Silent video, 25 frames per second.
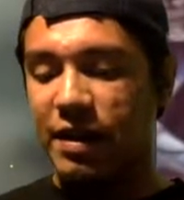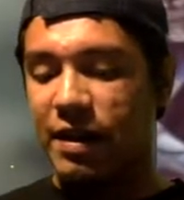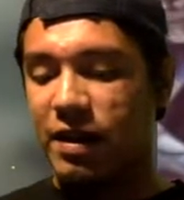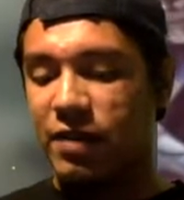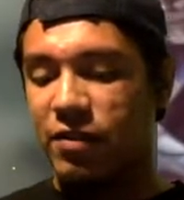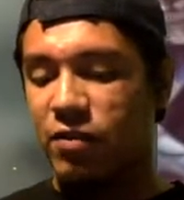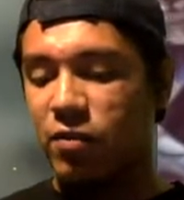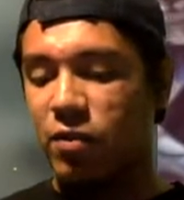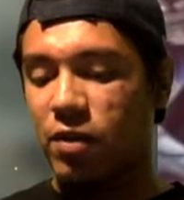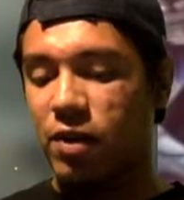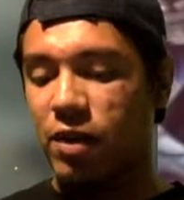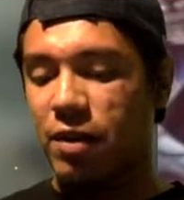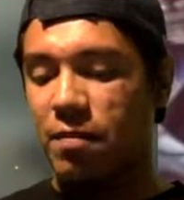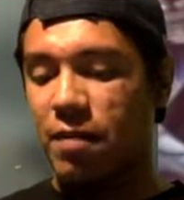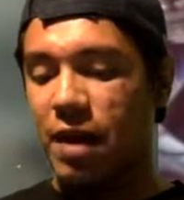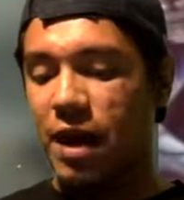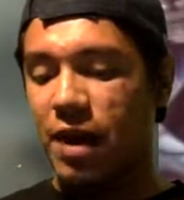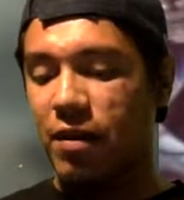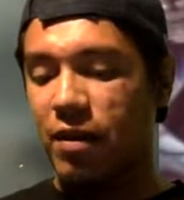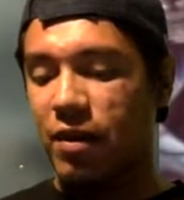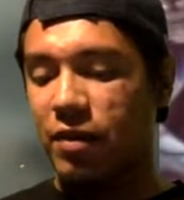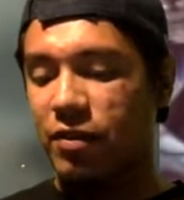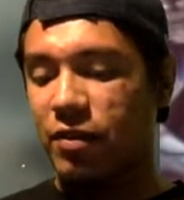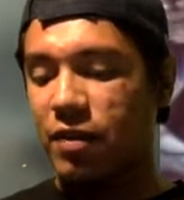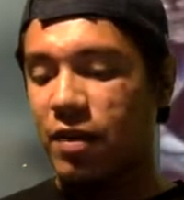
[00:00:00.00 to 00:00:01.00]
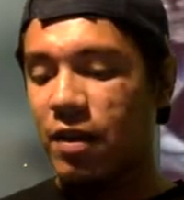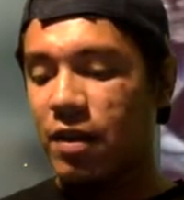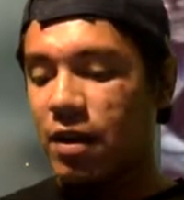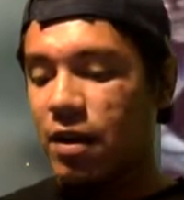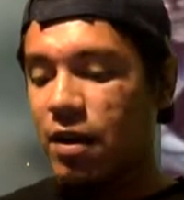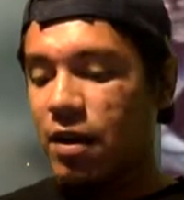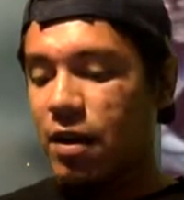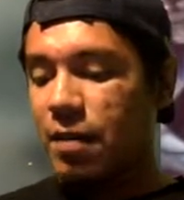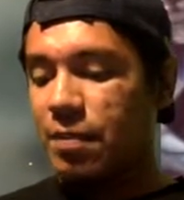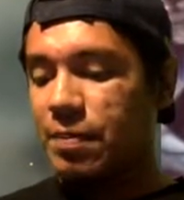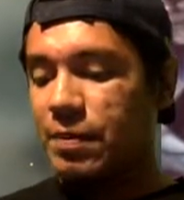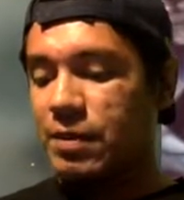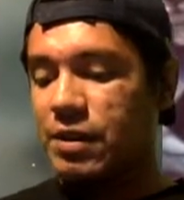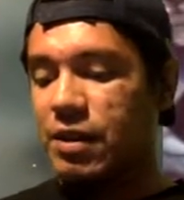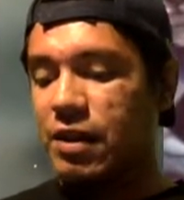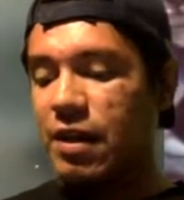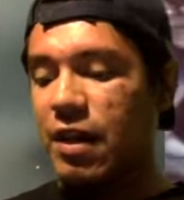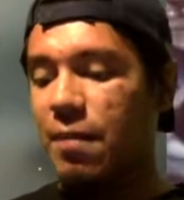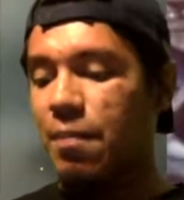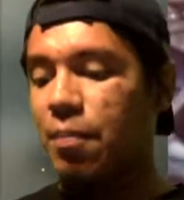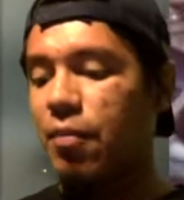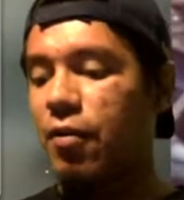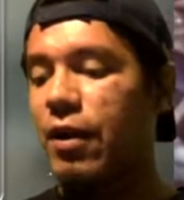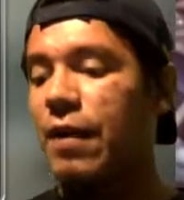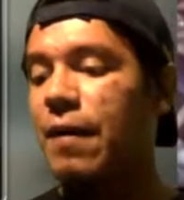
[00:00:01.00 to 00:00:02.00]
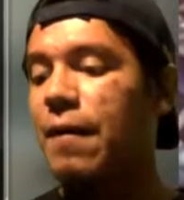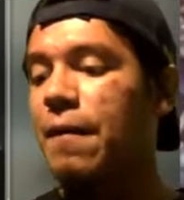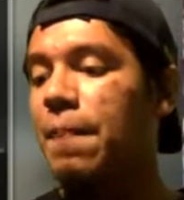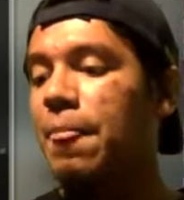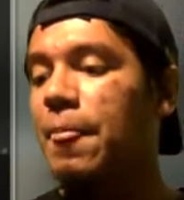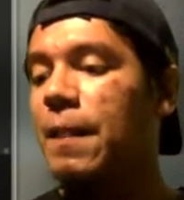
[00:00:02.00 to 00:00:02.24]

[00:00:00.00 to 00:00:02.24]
doesn't really matter up until that point.